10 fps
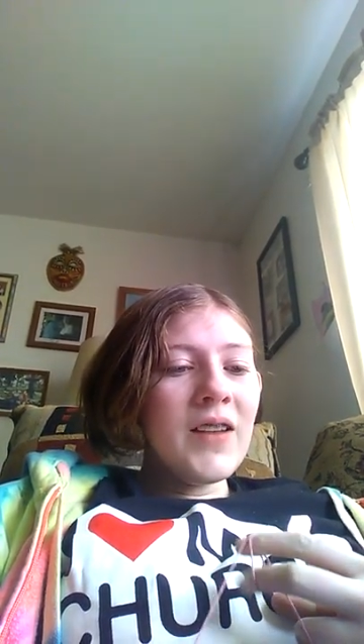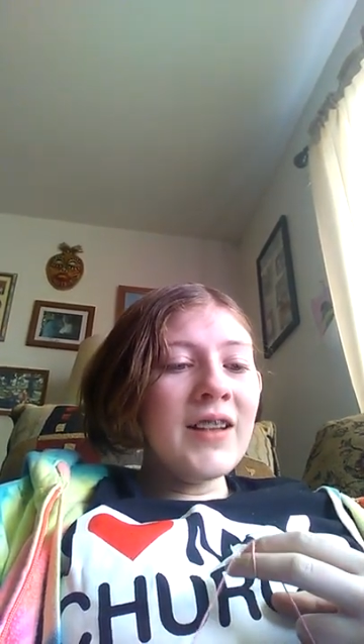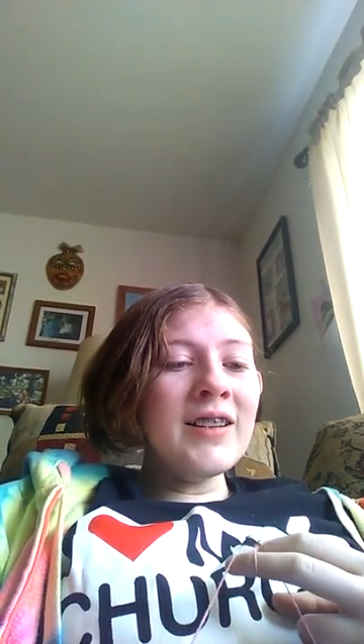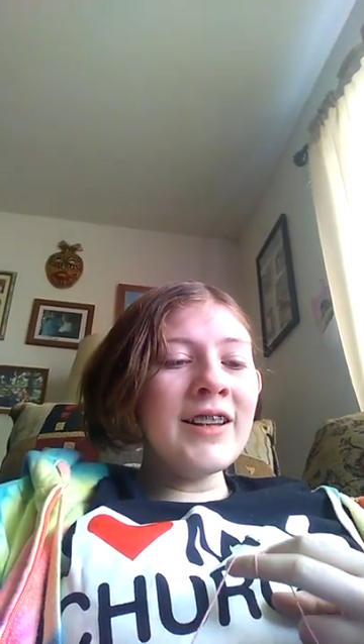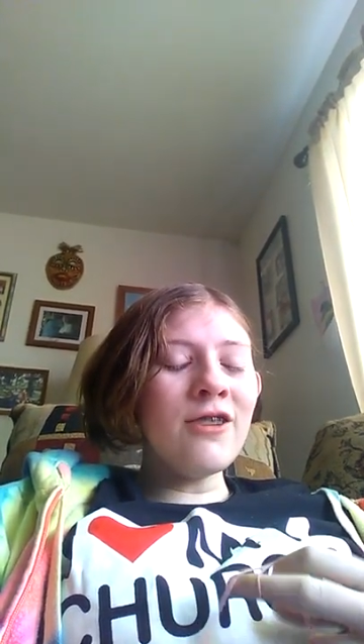
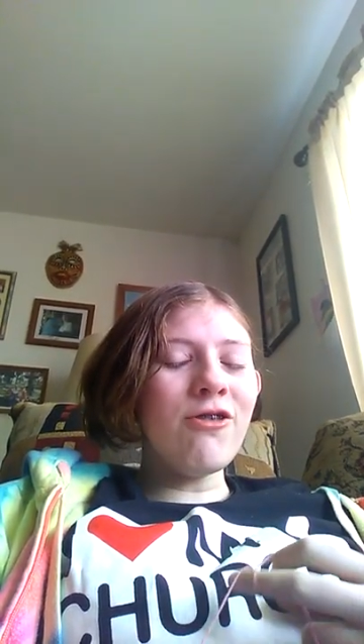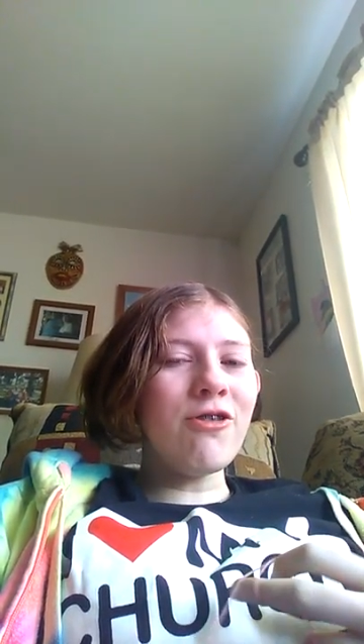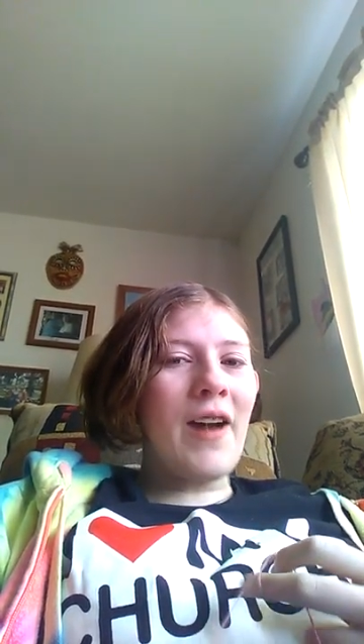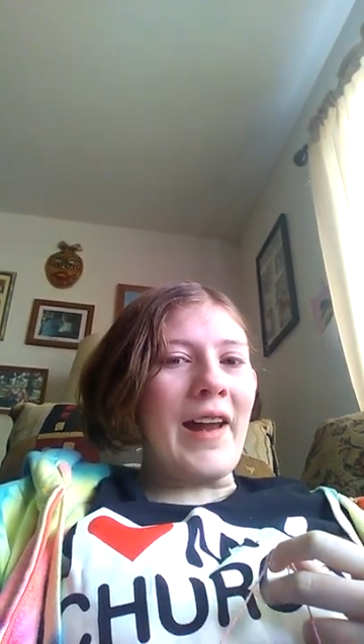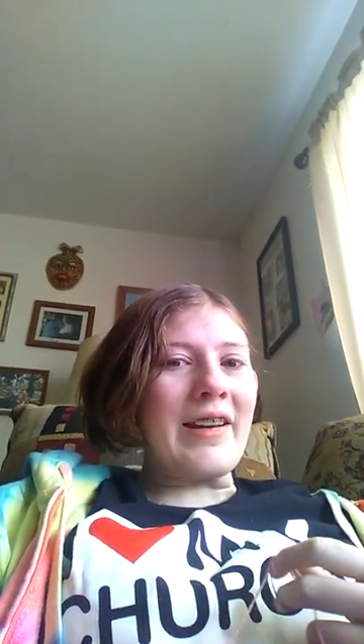And little
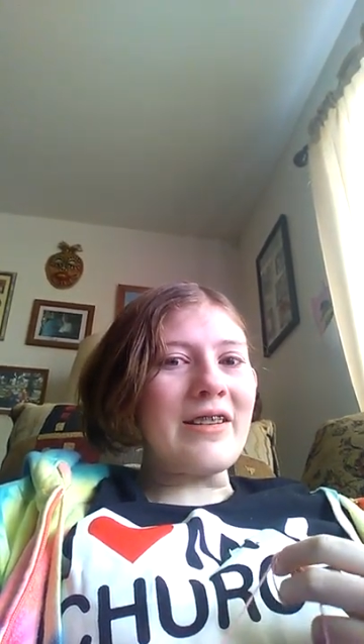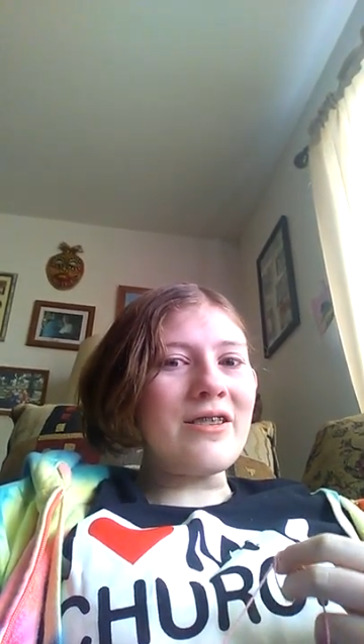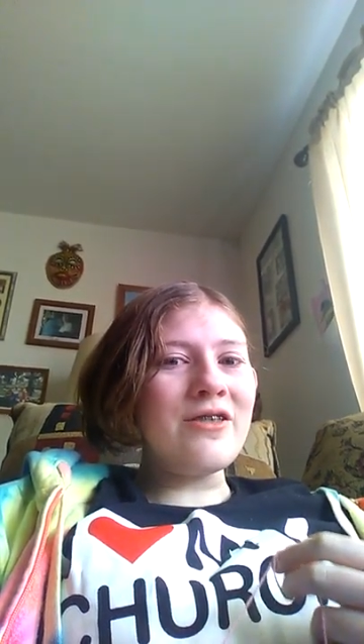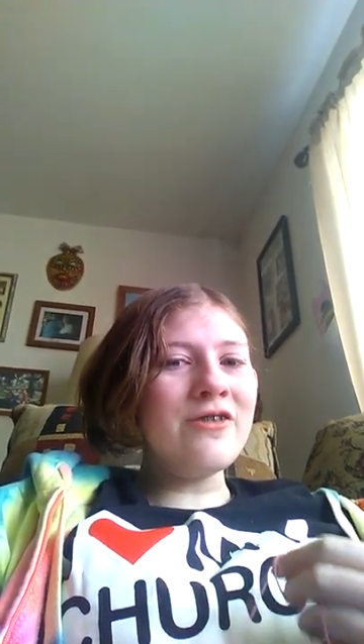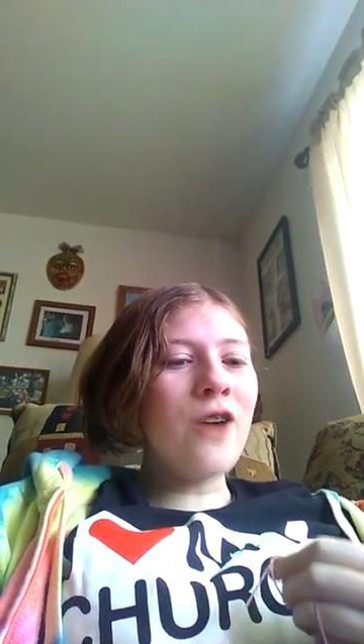friend,
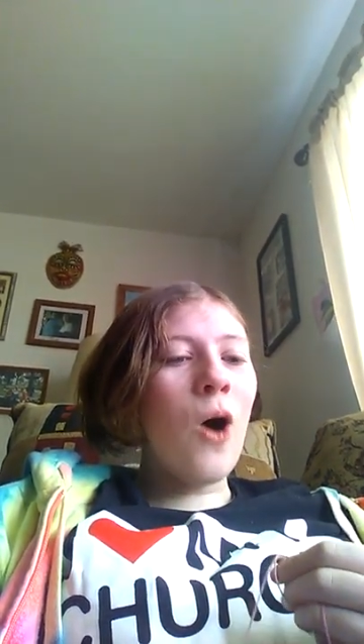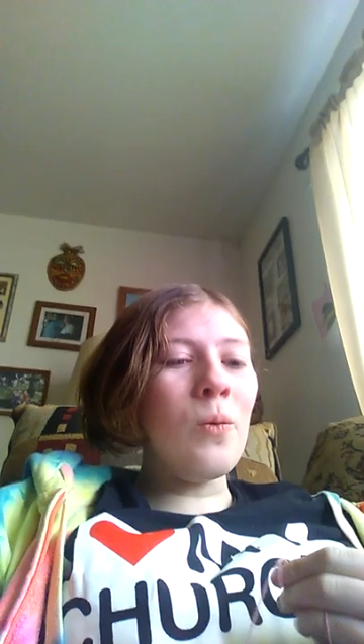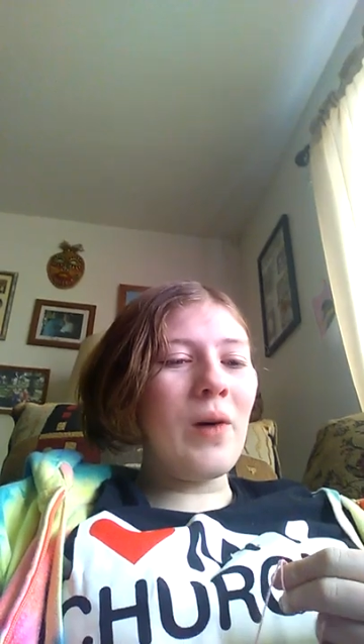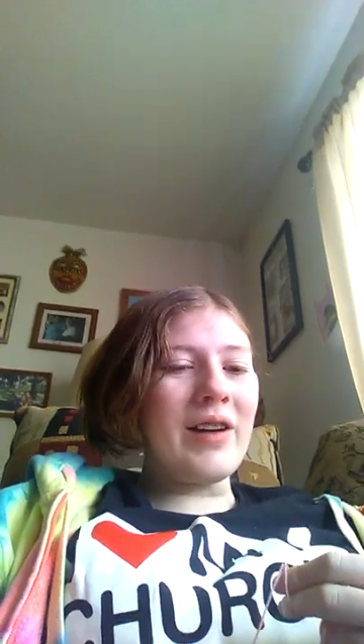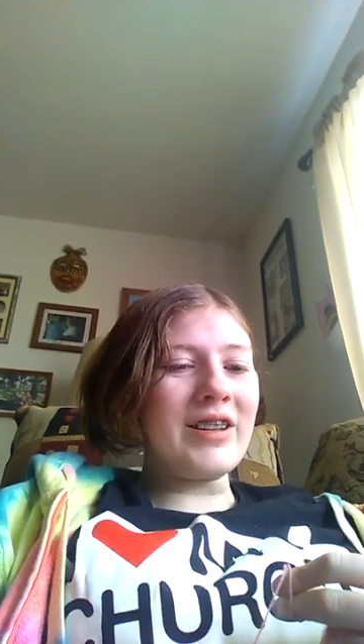no
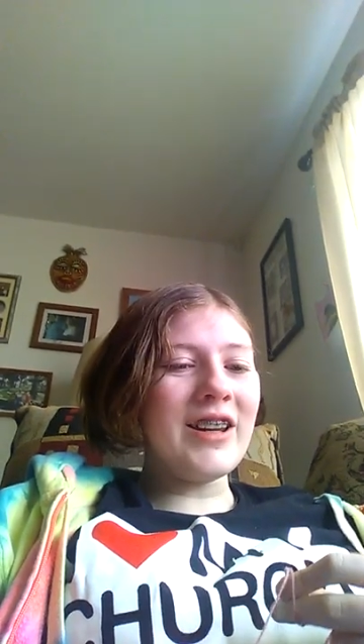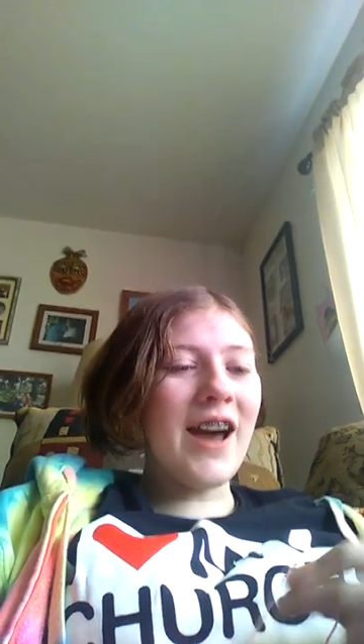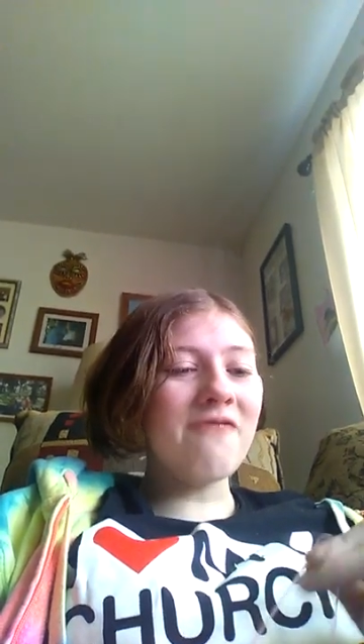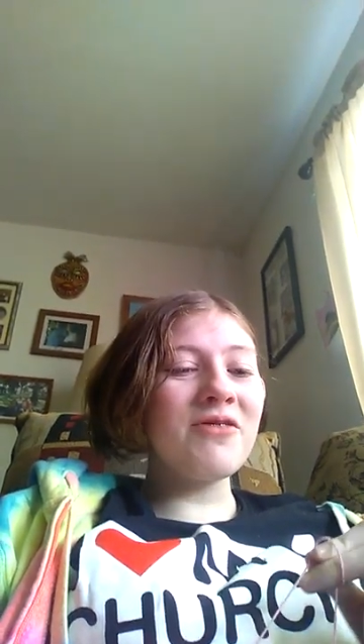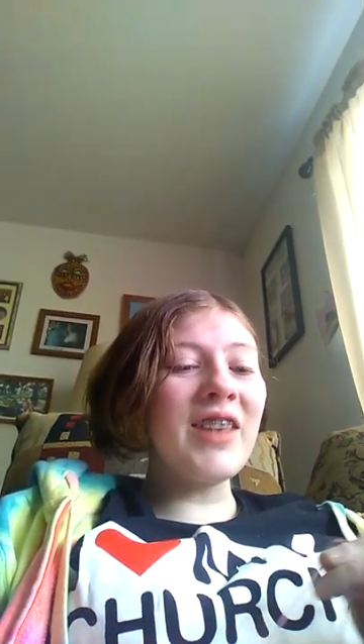one could
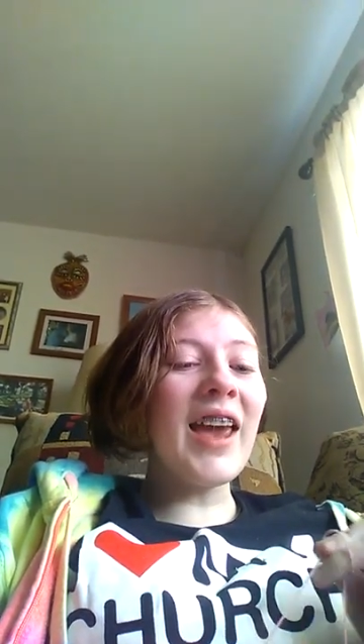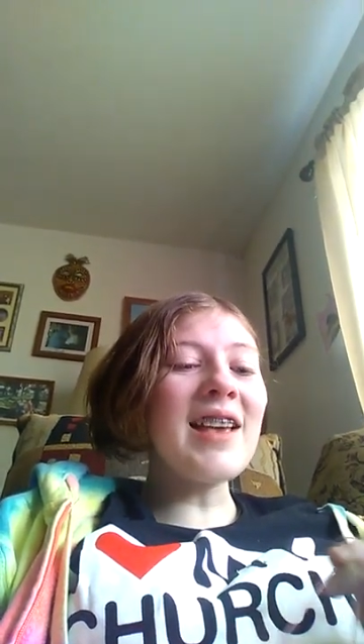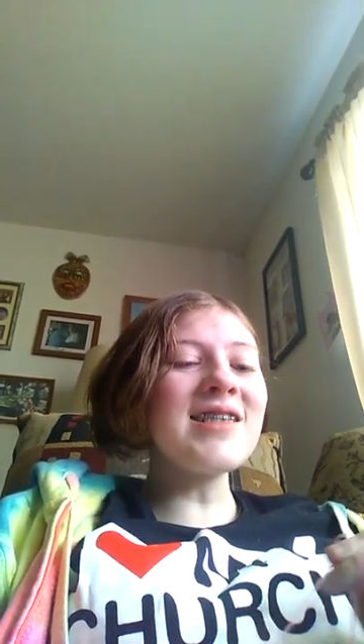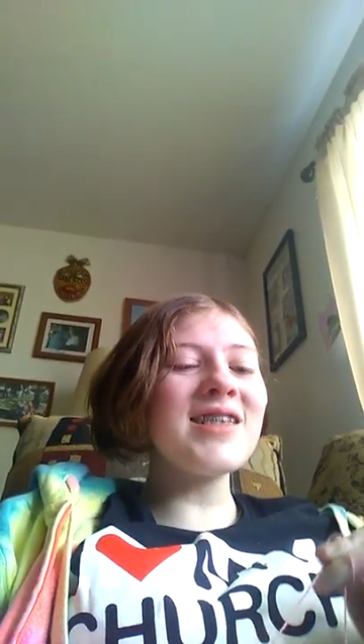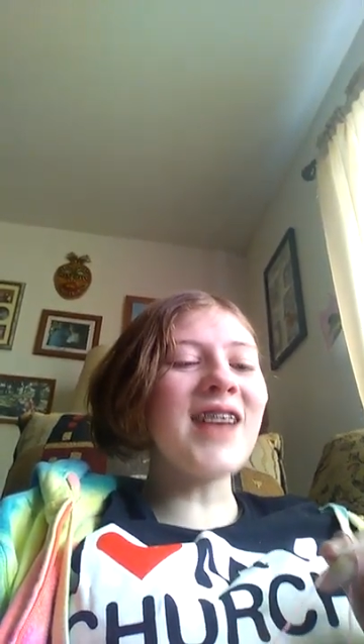have
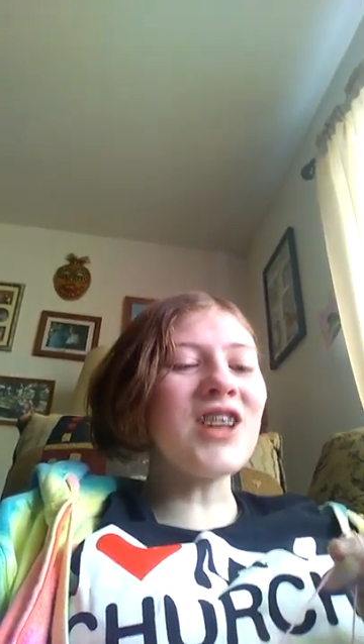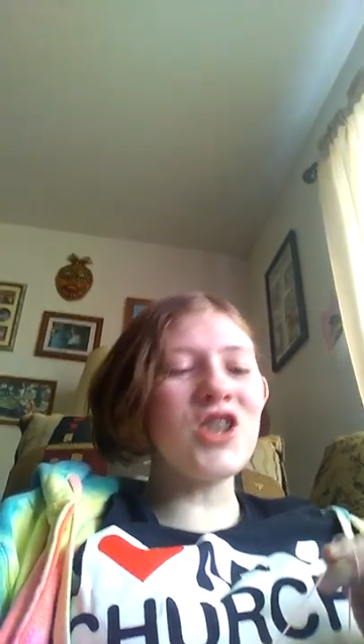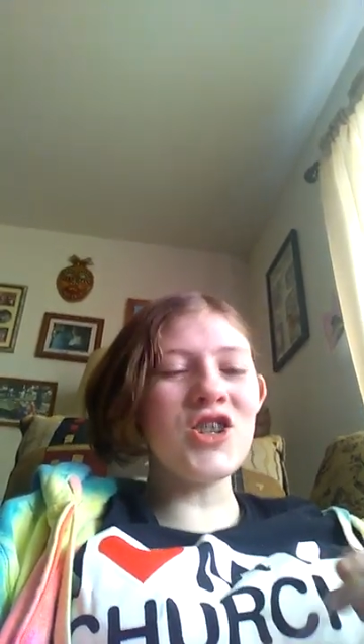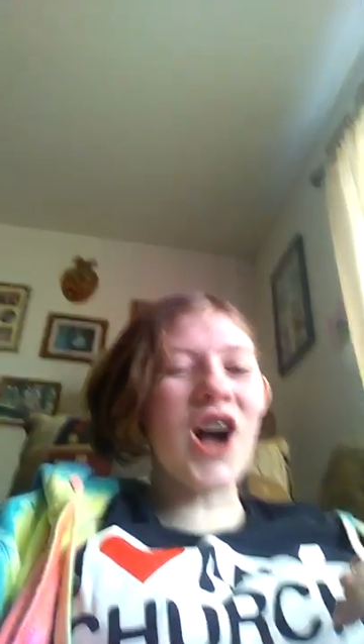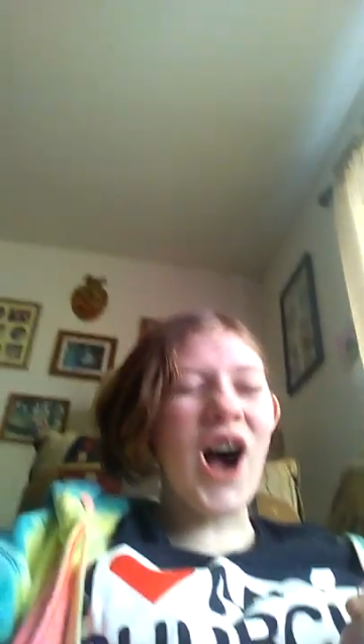things
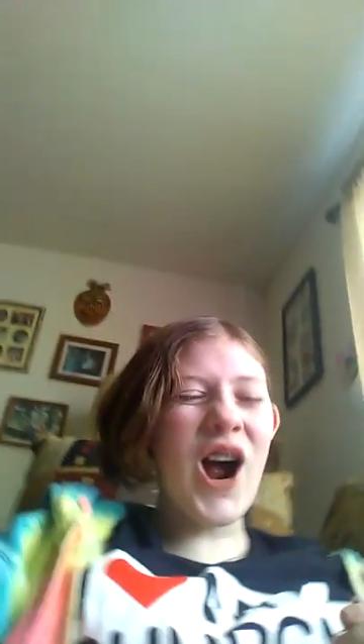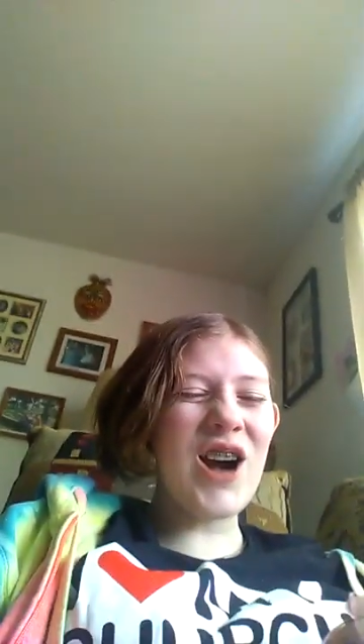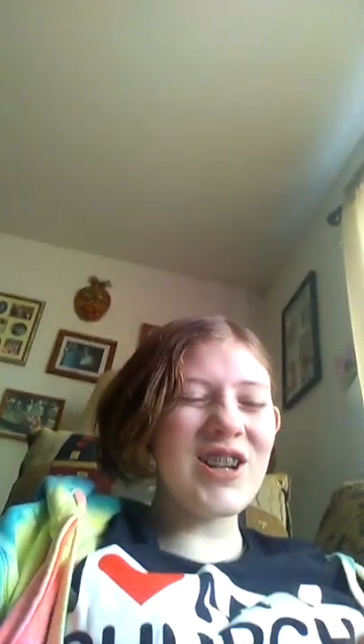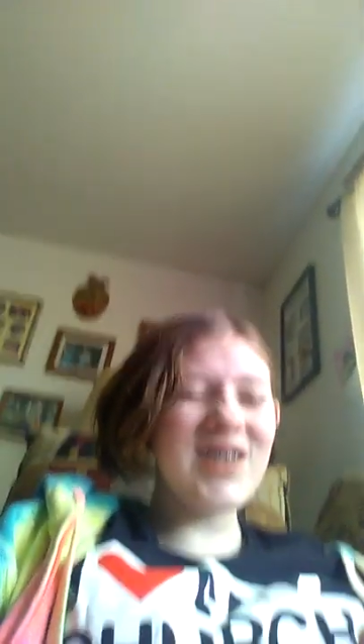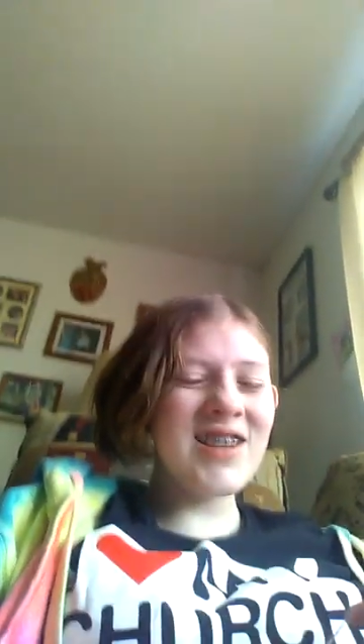such as
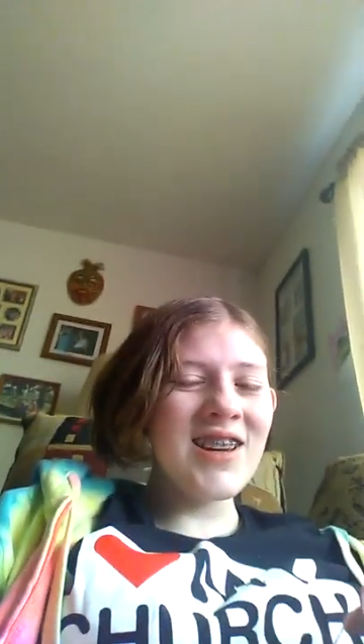ours.